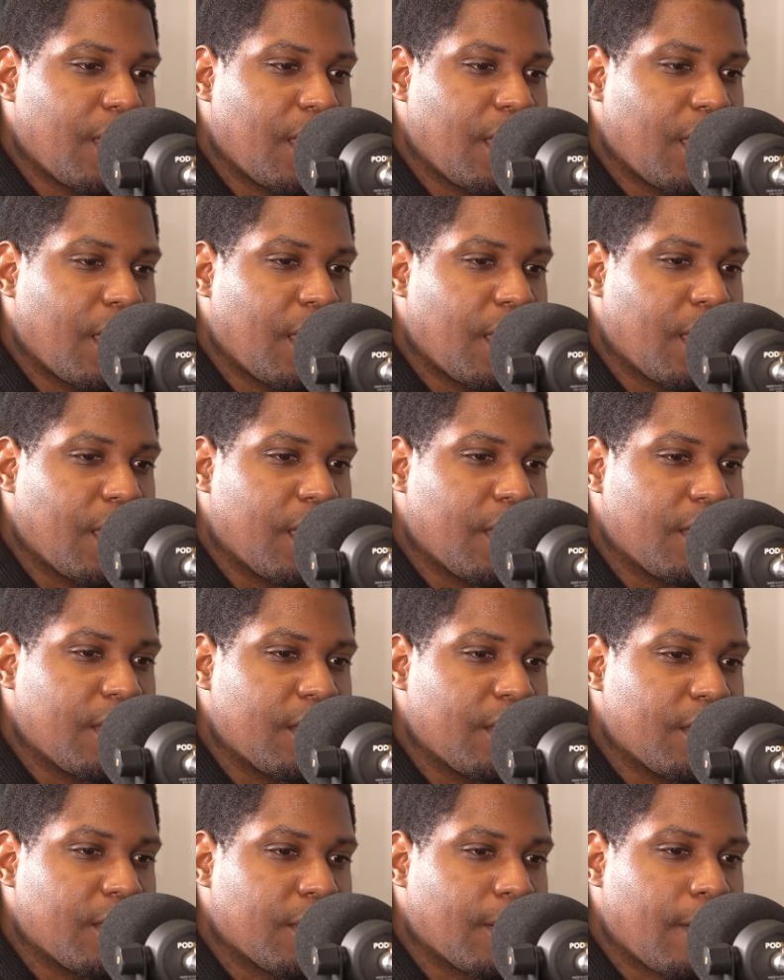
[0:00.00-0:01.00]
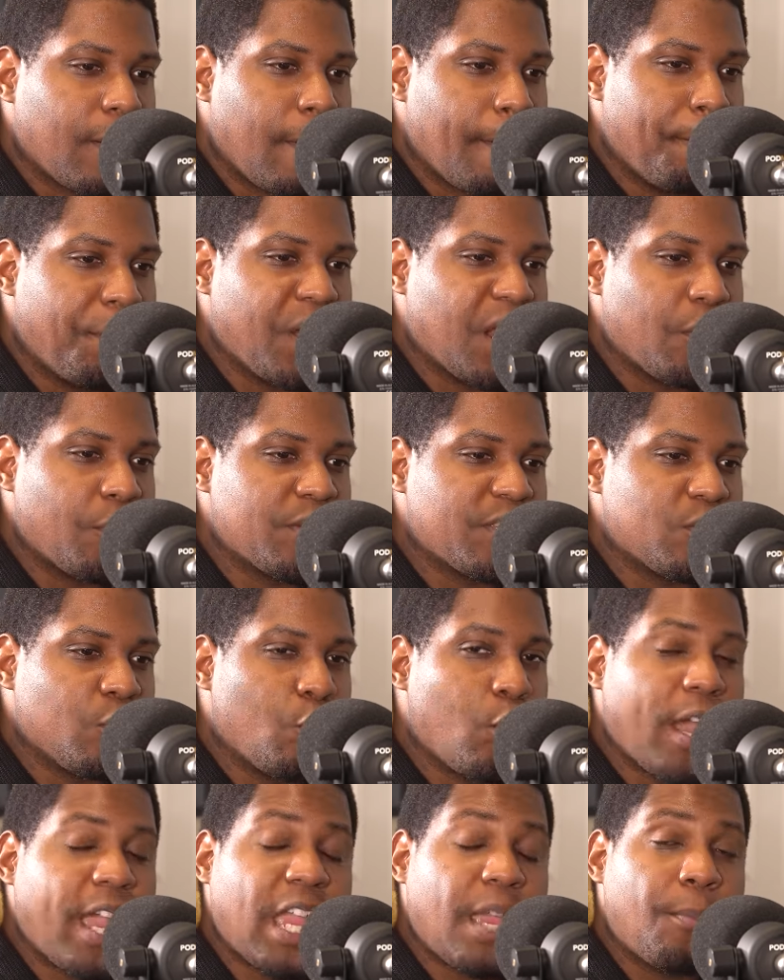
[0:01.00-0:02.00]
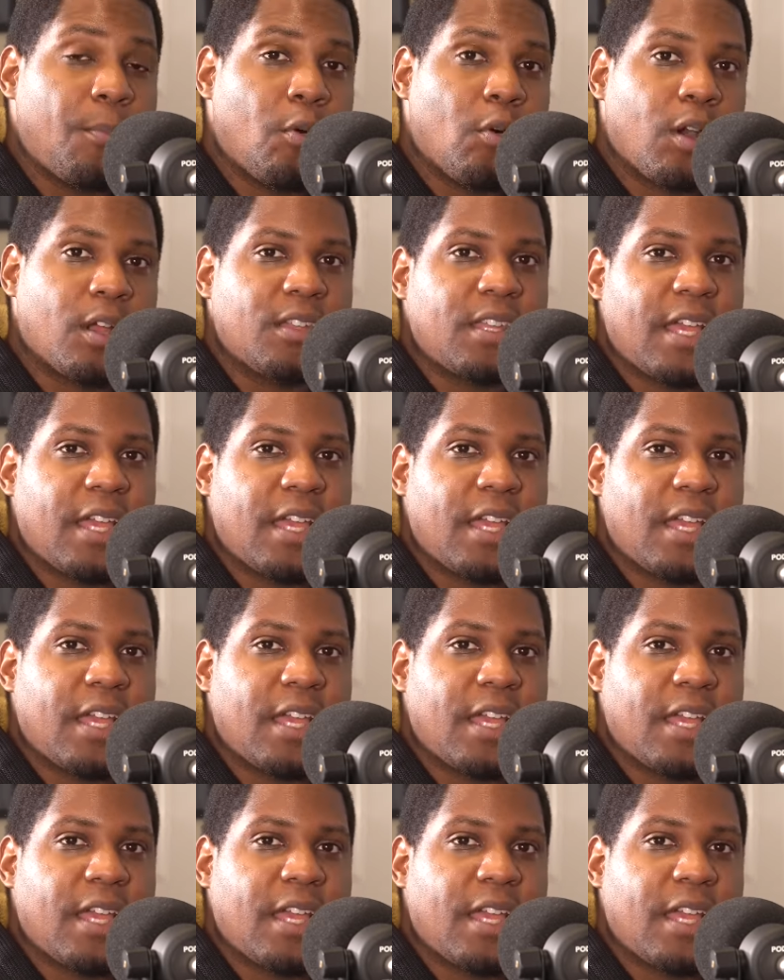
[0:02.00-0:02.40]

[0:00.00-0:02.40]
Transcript: and but it was way more